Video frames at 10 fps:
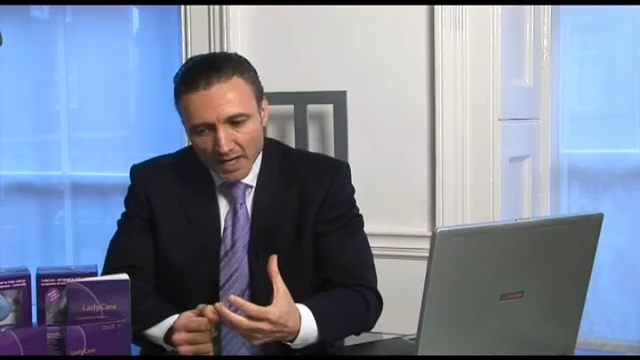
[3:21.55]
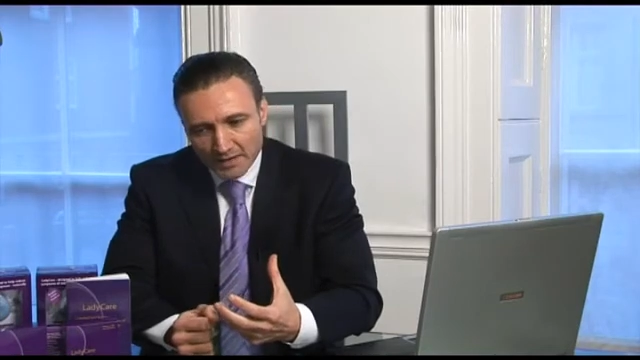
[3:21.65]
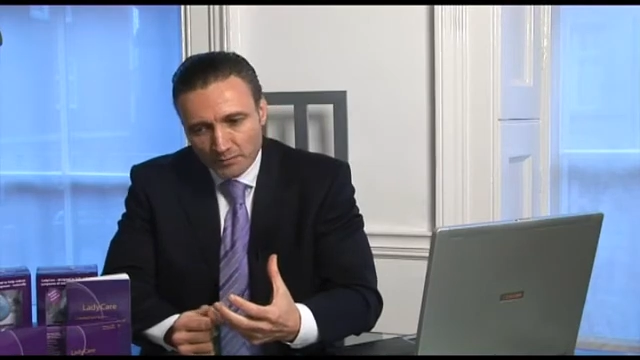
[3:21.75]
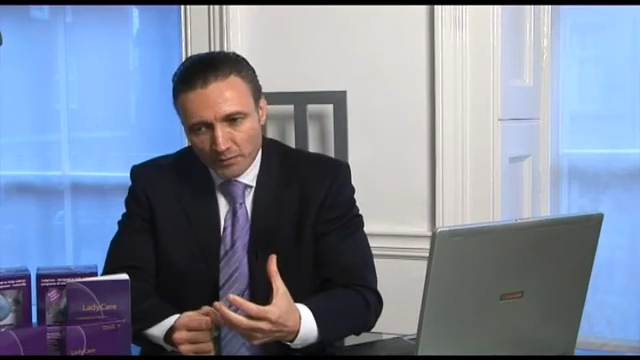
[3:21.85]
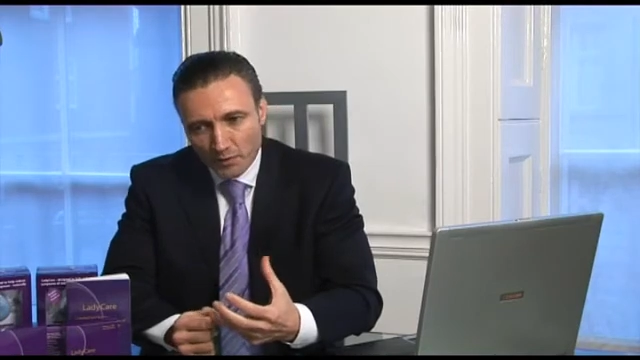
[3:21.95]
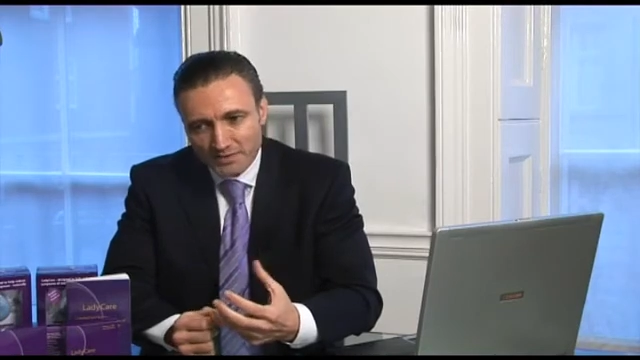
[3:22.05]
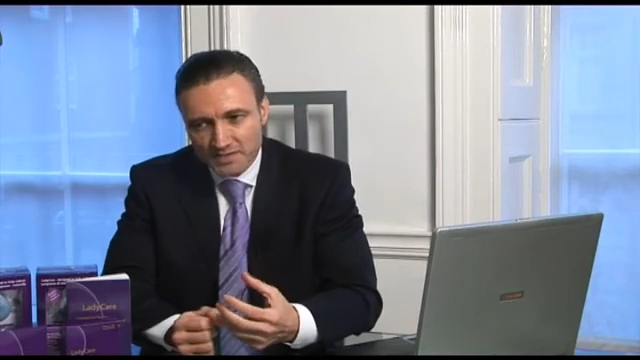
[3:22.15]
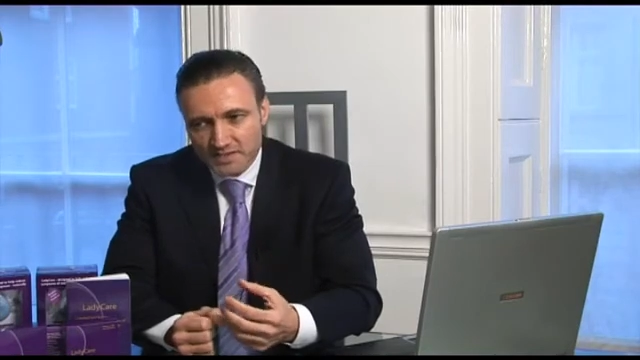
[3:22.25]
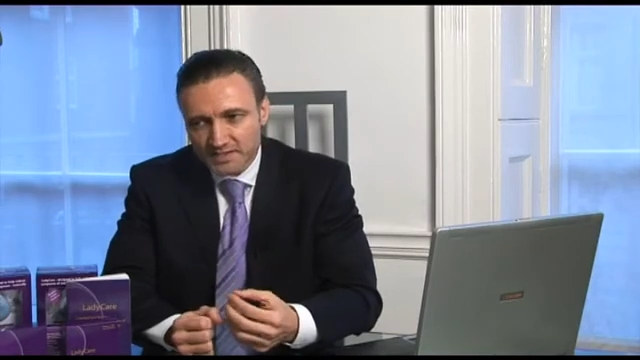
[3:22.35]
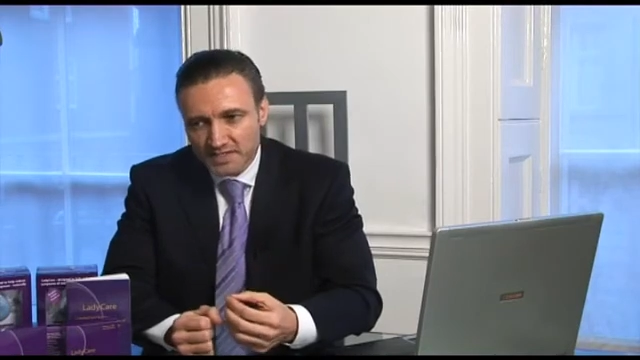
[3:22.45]
And we
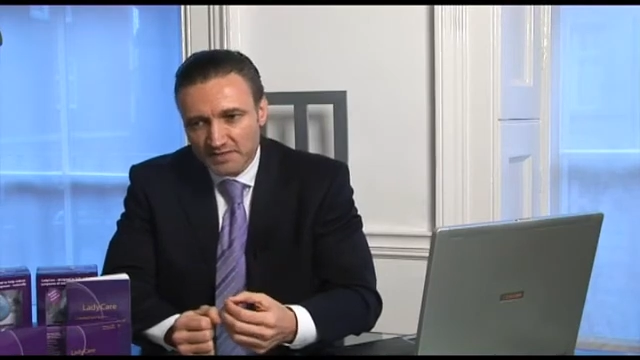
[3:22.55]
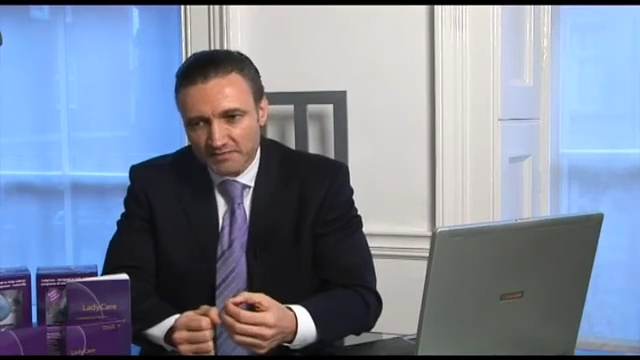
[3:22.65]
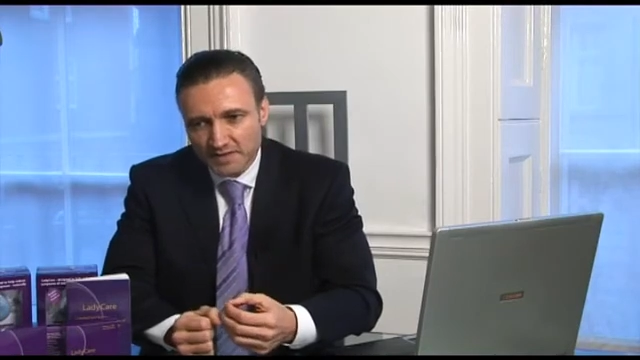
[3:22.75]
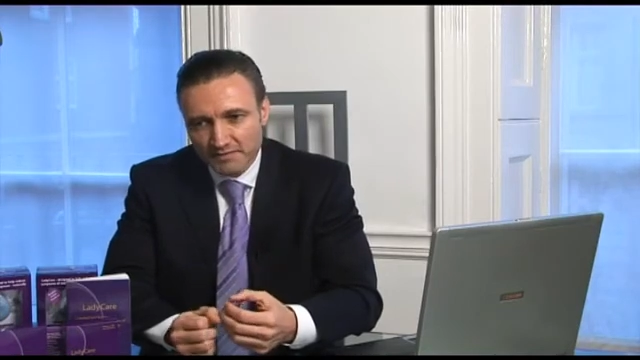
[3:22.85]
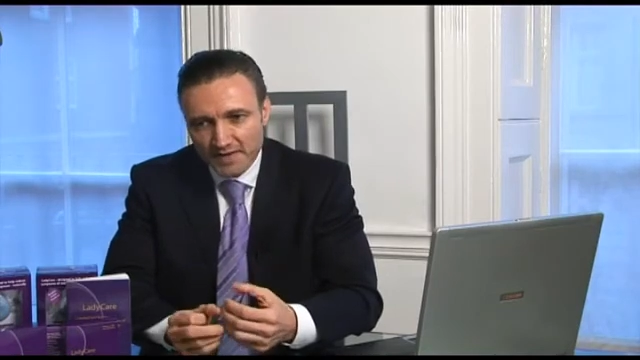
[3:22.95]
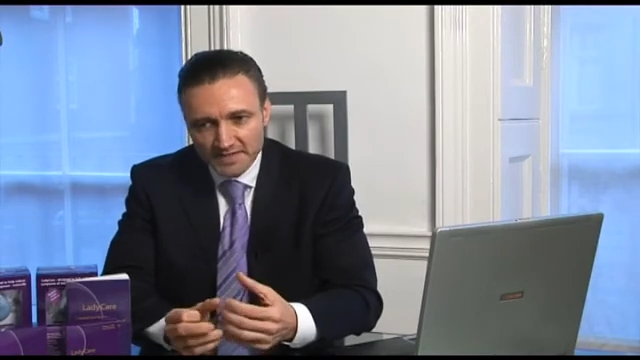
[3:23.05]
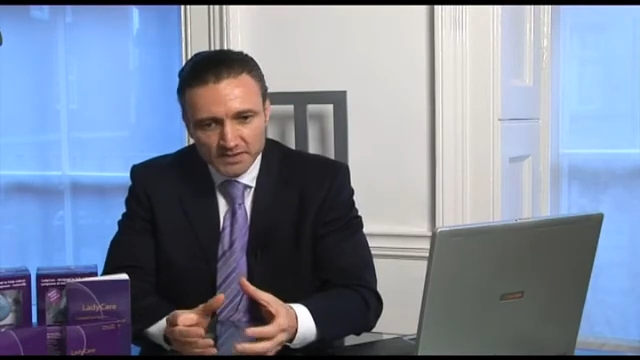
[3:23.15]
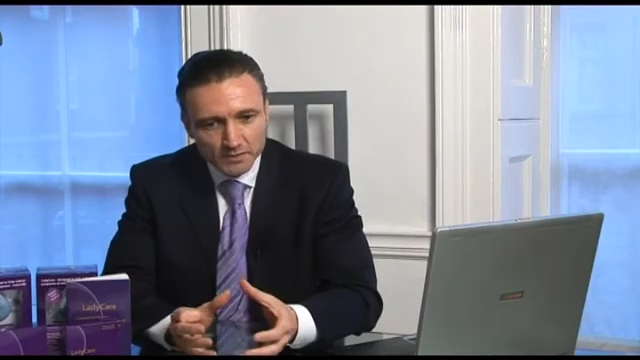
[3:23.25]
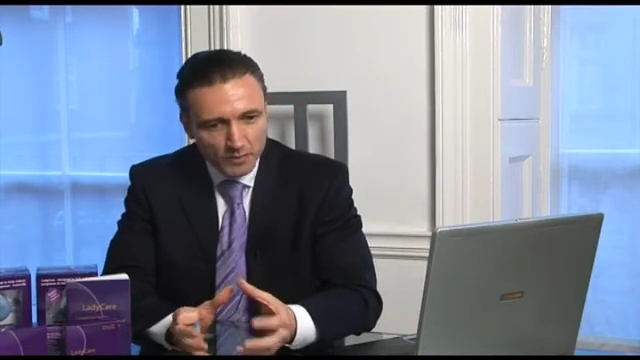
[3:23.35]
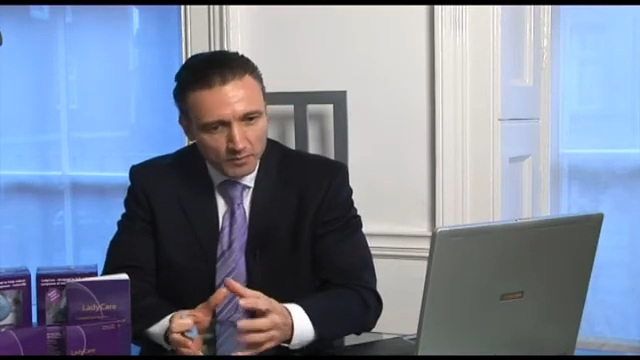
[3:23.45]
wanted to see if the
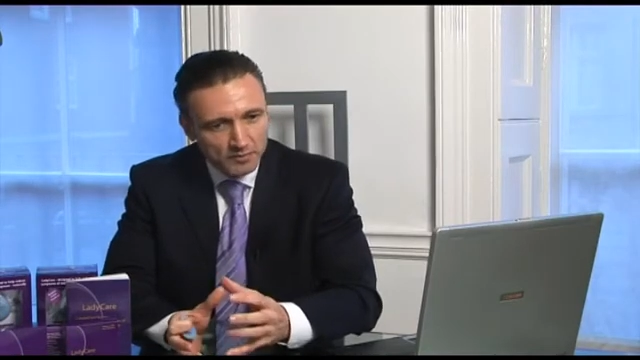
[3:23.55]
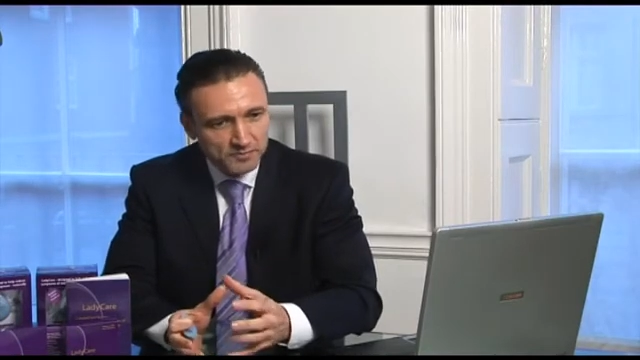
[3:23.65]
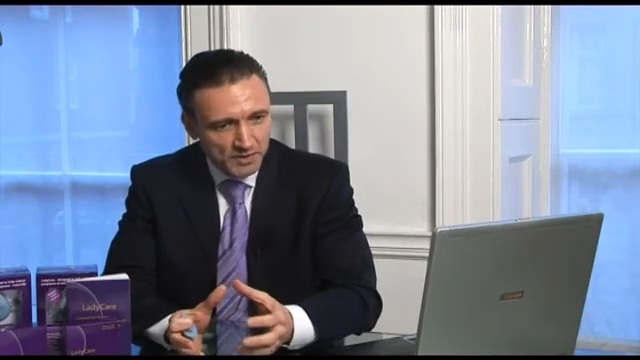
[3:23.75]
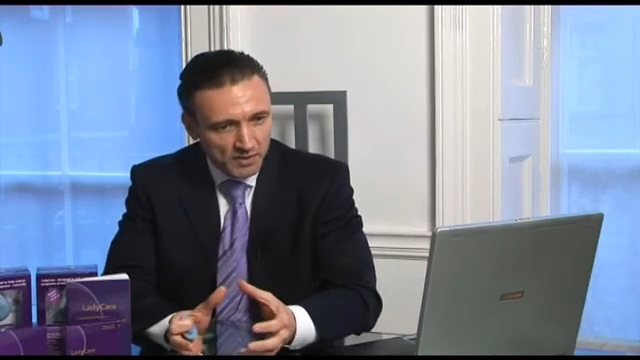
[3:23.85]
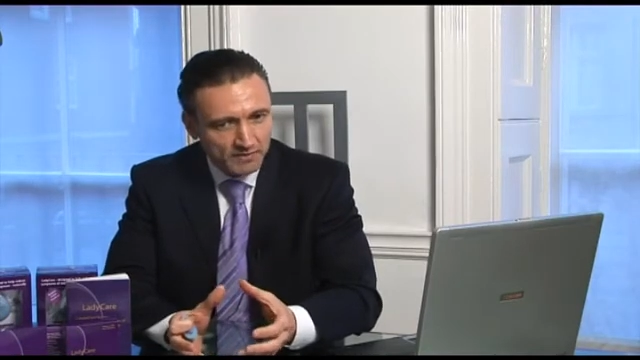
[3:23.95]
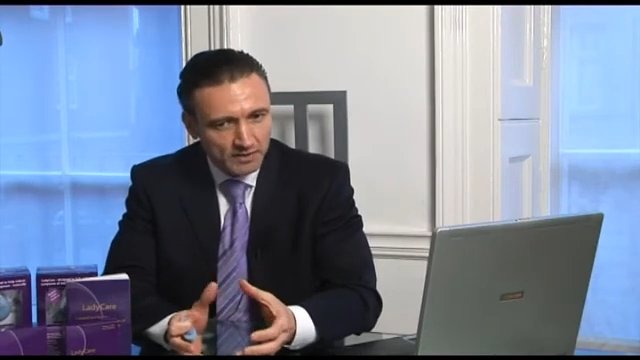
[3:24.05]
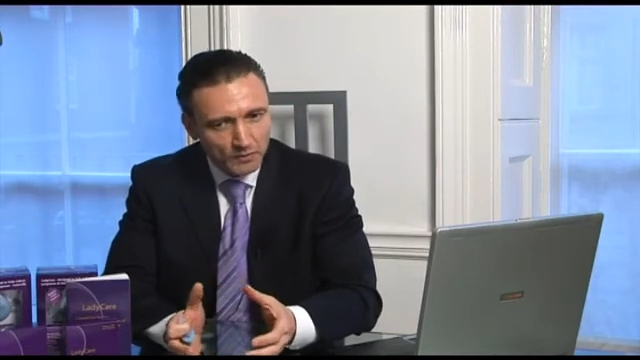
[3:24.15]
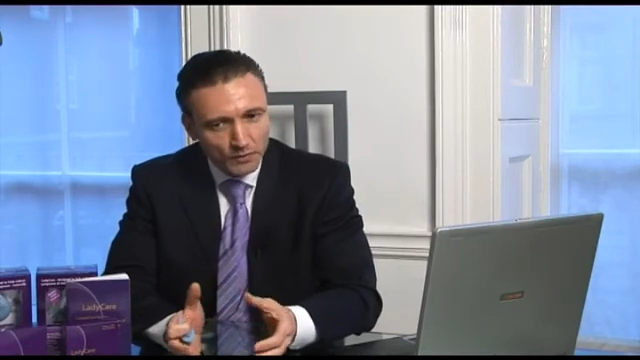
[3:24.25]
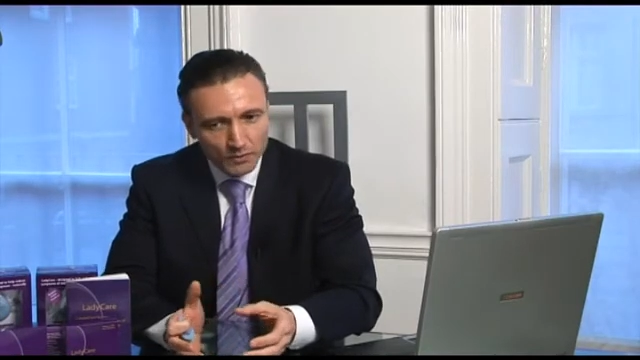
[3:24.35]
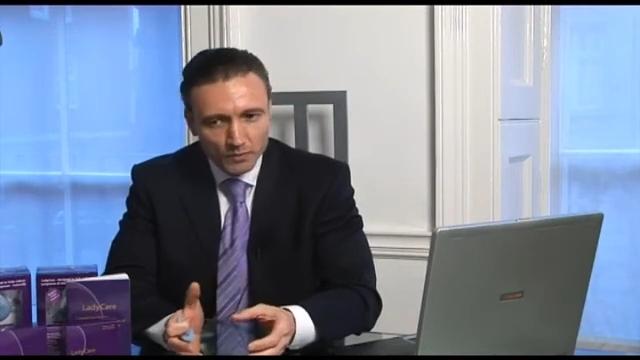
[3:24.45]
effects that we were
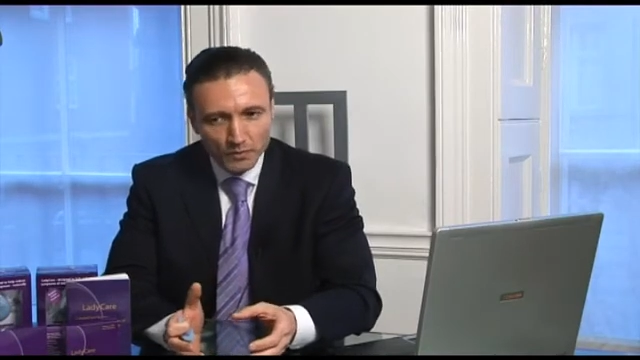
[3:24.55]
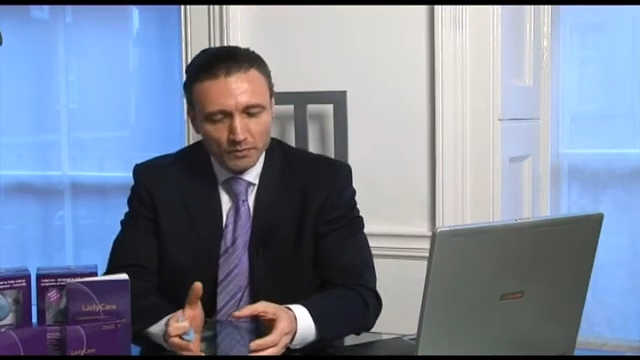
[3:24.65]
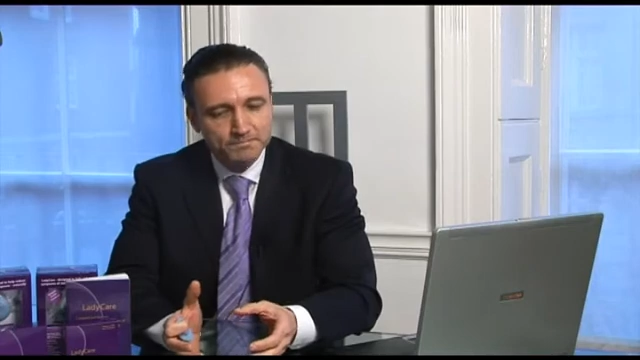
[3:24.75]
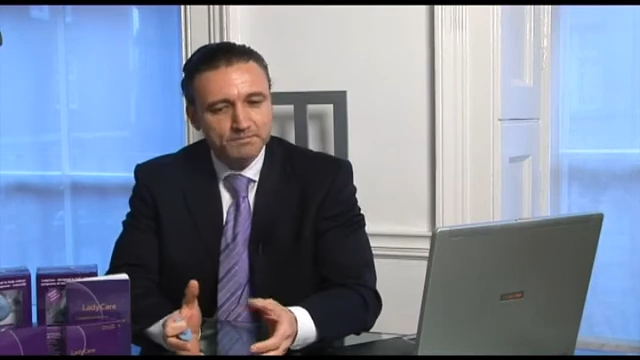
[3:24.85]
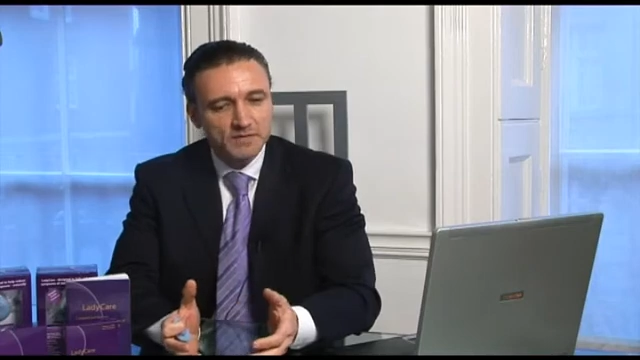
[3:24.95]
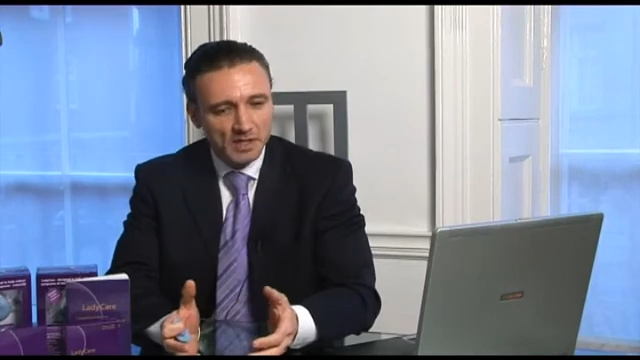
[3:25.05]
observing or